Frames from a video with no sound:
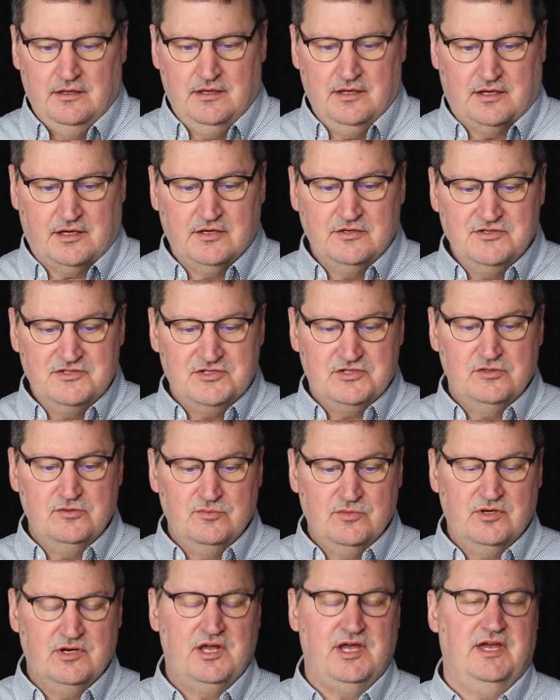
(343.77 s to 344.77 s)
the
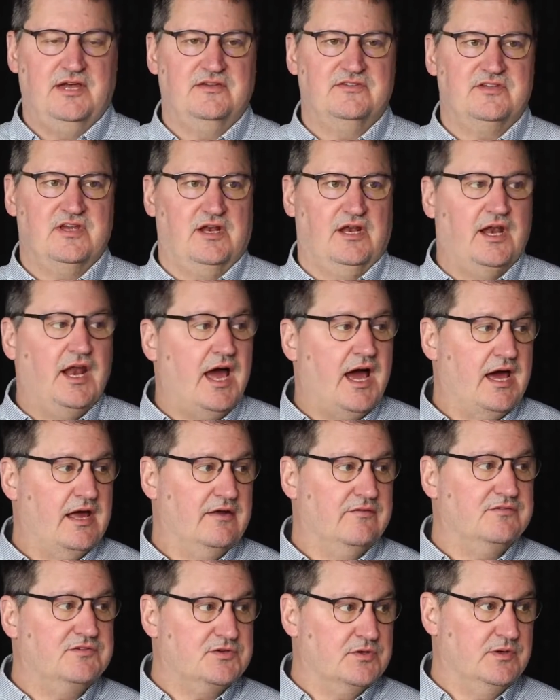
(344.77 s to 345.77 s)
consumer has a lot
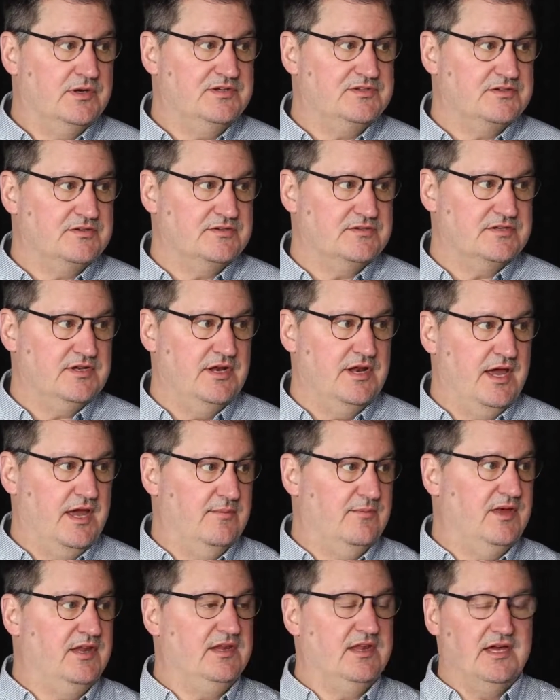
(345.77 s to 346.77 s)
of choices today.
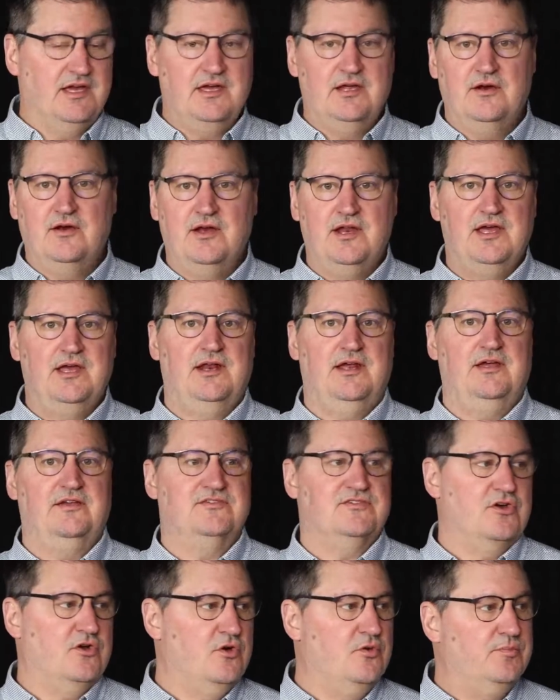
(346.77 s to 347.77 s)
I mean, the internet
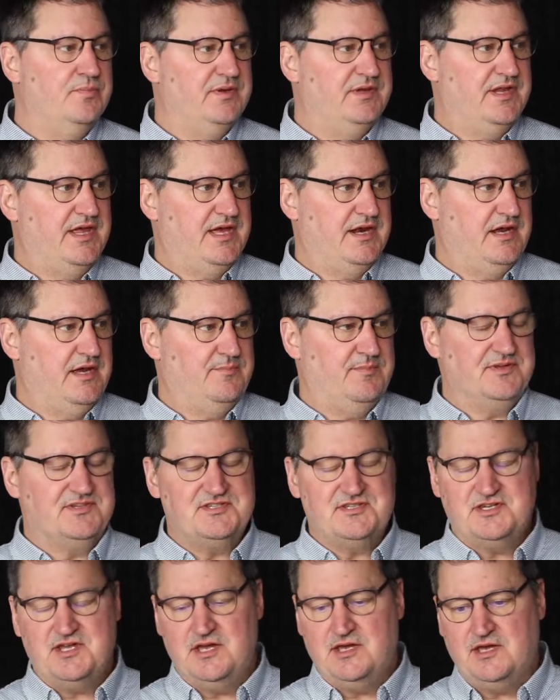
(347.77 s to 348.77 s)
has opened that up.
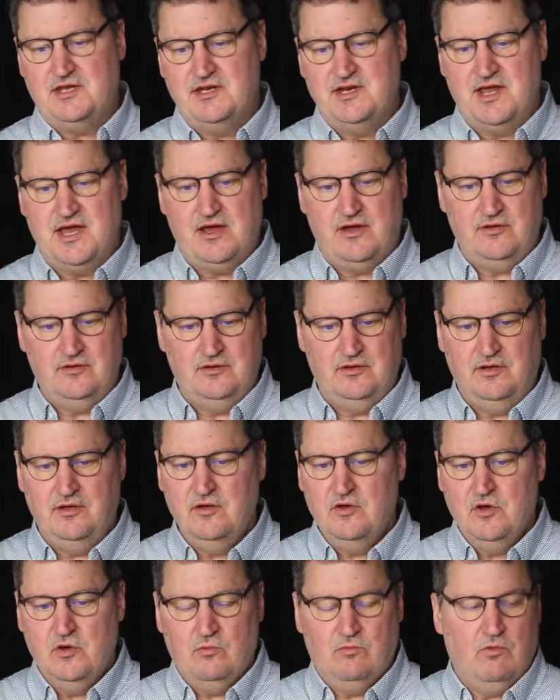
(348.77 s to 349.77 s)
It's taken down
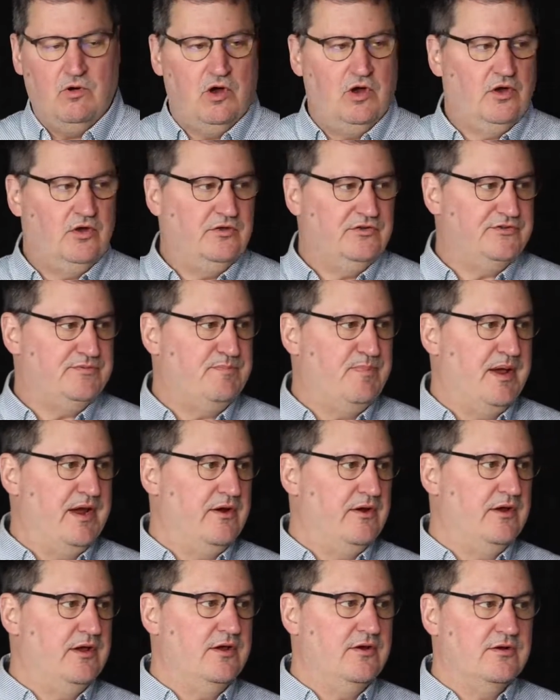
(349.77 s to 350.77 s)
walls,
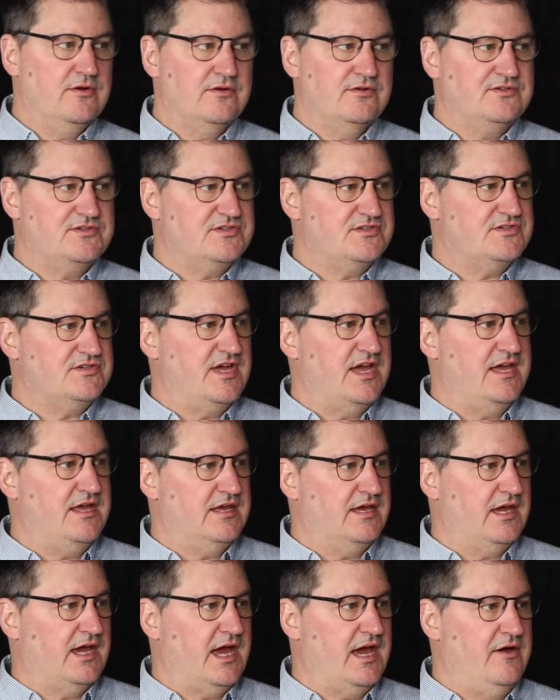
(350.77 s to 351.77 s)
barriers,
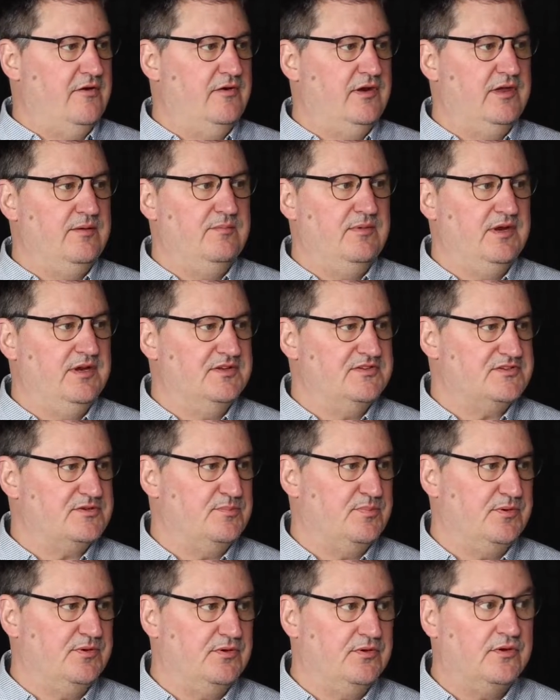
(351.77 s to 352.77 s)
state, county,
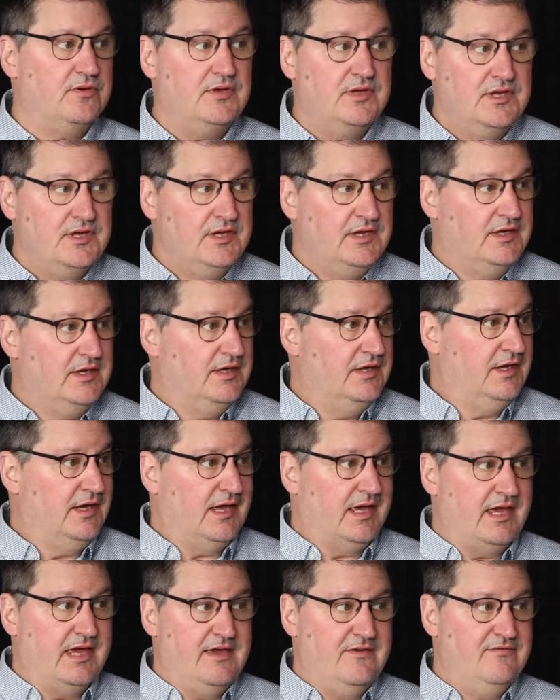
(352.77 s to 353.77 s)
municipal,
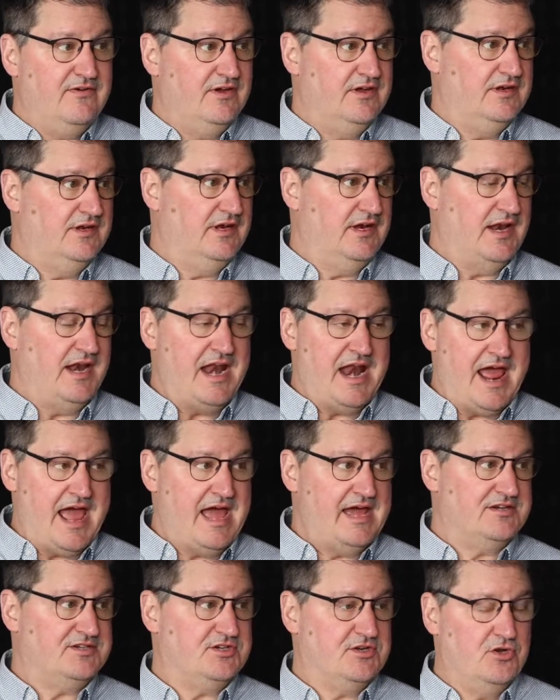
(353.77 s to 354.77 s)
even
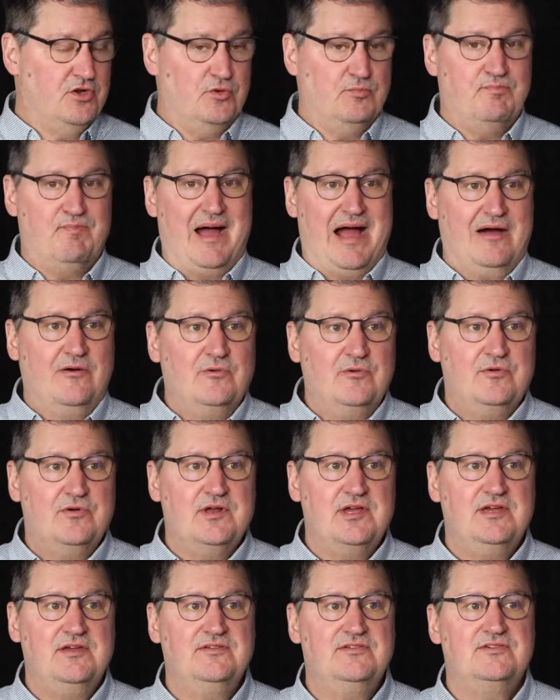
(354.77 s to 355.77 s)
national
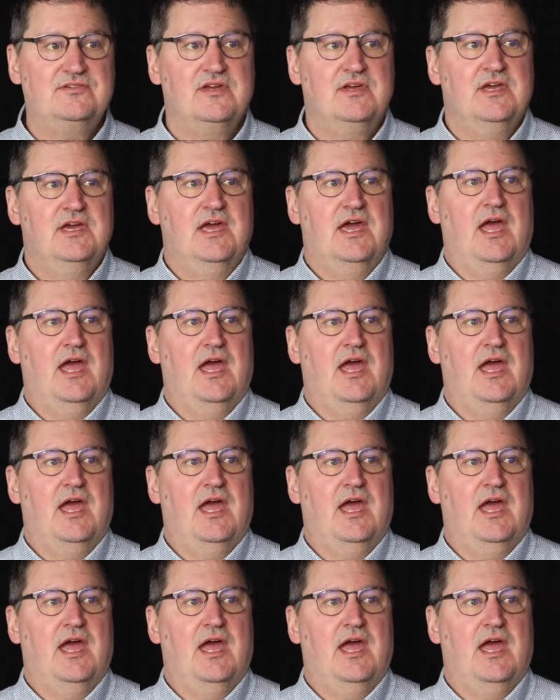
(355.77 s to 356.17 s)
boundaries